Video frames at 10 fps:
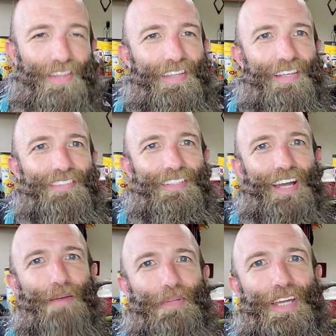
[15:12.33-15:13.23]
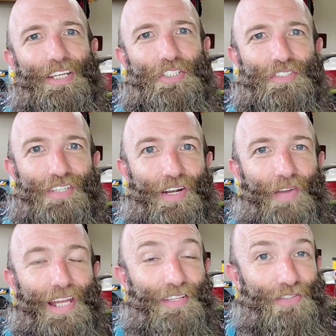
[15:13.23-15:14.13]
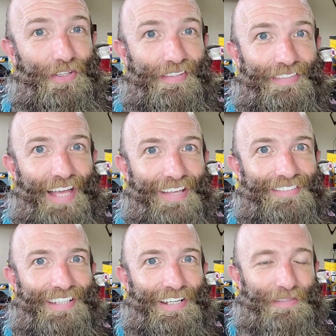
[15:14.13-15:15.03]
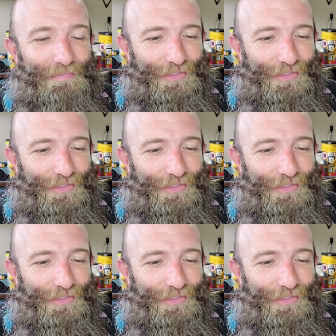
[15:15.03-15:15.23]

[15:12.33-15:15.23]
the things and complications that I ran into this last time.